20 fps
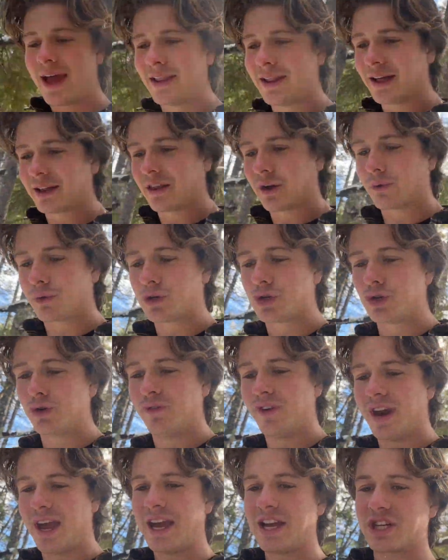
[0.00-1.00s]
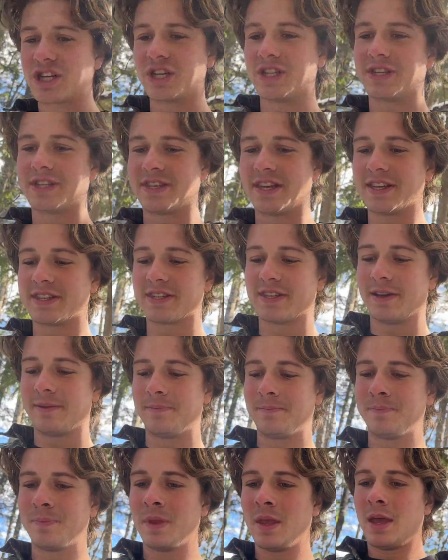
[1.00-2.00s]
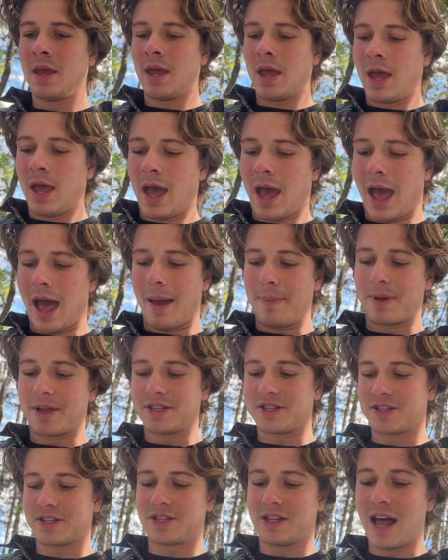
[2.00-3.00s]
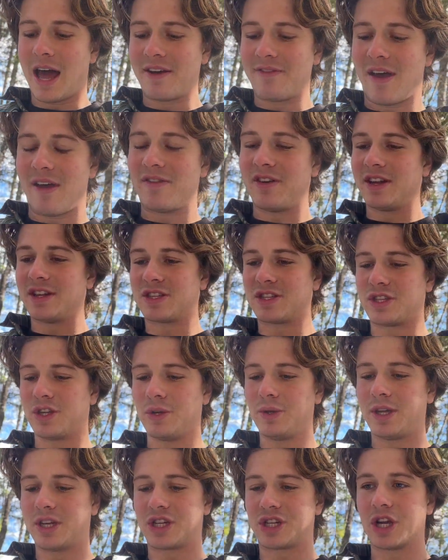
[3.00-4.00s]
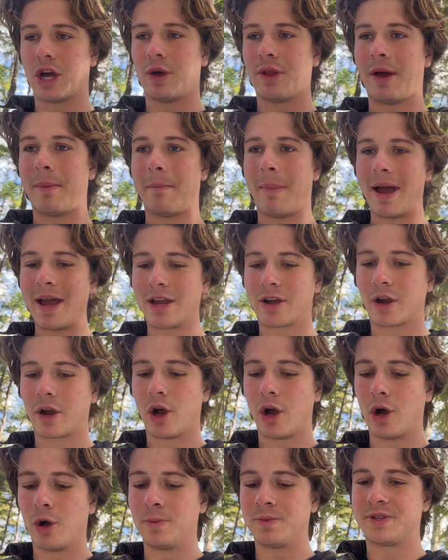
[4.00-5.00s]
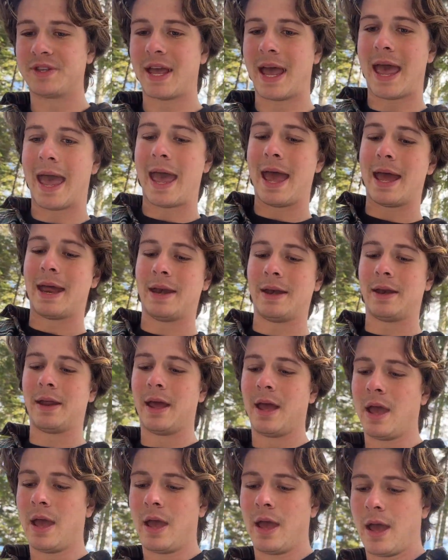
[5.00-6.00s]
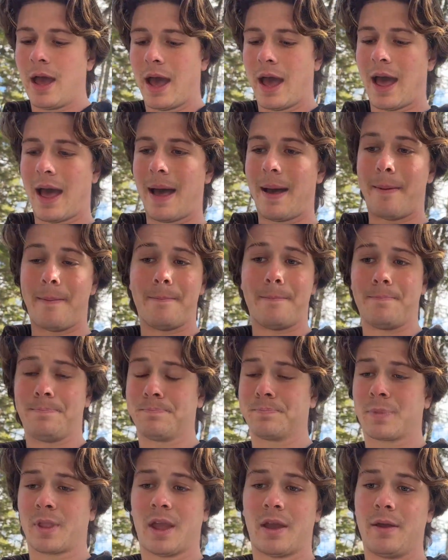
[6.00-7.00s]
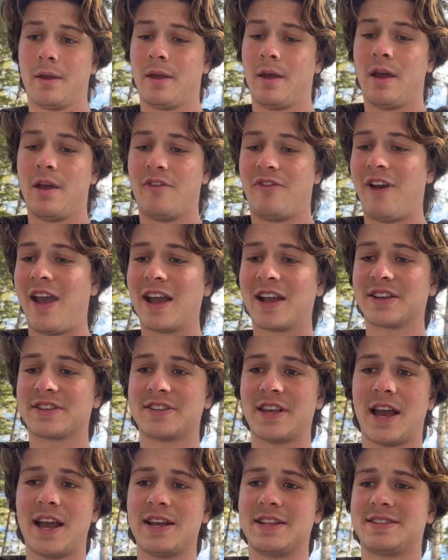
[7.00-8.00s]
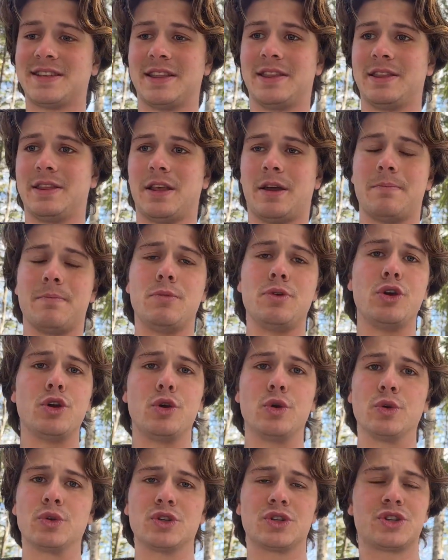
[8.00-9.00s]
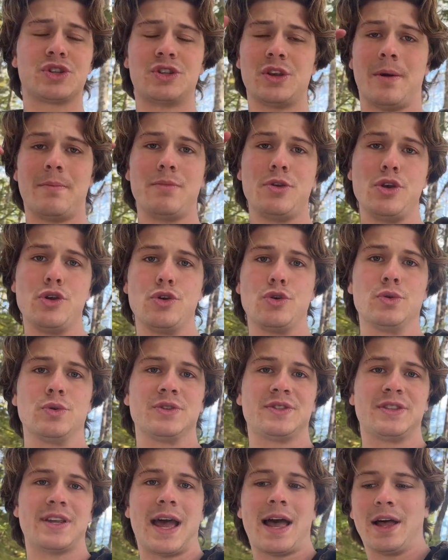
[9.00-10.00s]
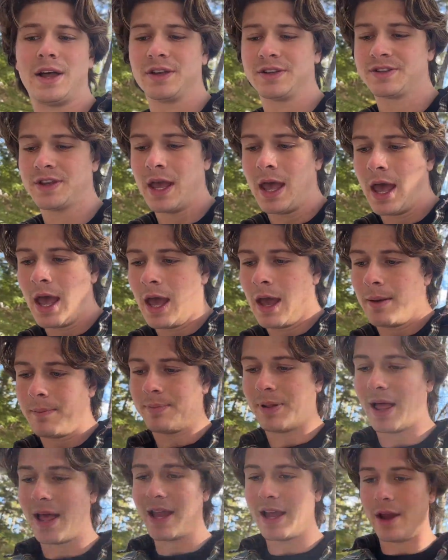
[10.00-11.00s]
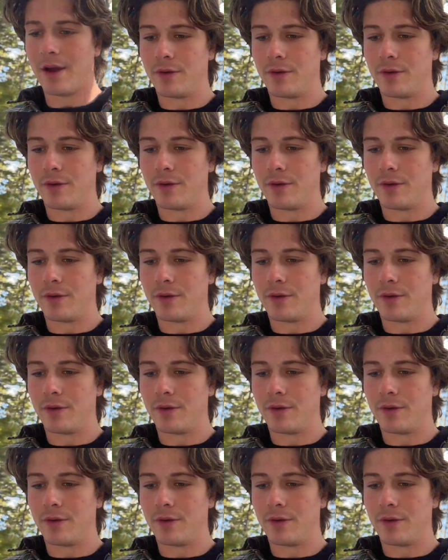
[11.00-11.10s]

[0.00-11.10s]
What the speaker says: like the rejuvenation system, because there's a lot of evidence too that show that microbes and phagocytes and immune cells play a